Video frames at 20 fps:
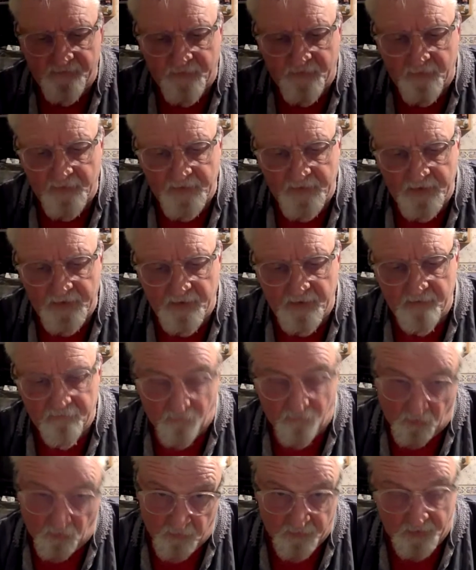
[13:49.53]
we
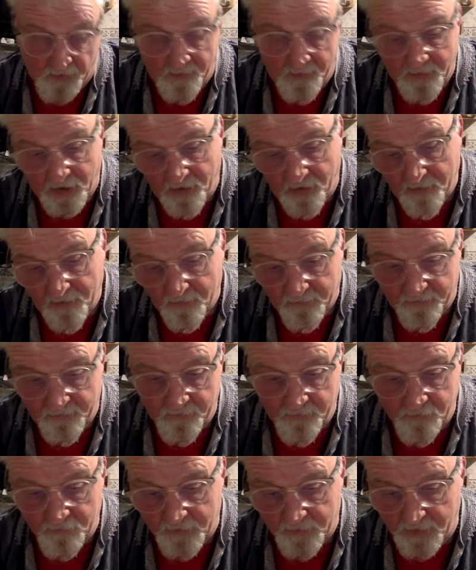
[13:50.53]
go.
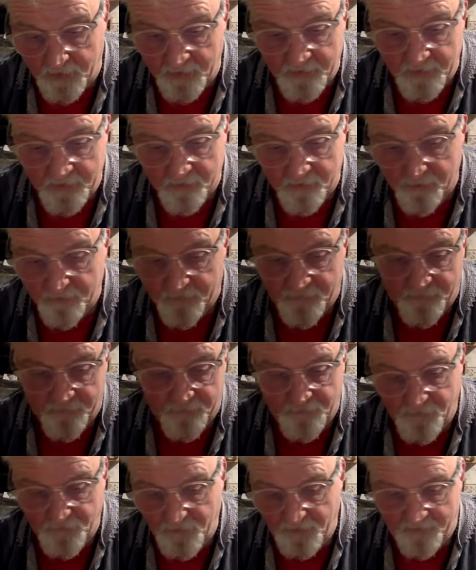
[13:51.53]
You're getting a good
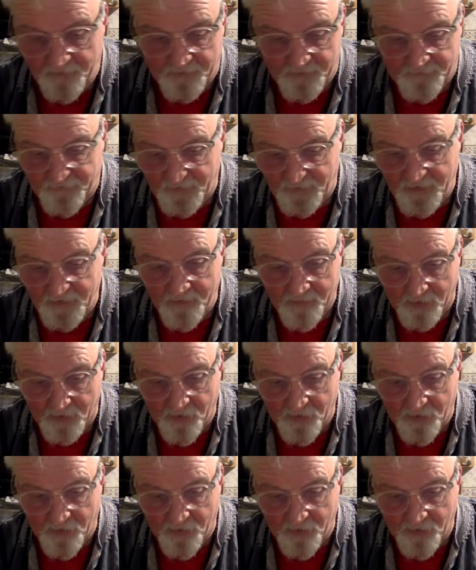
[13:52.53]
service here, mate.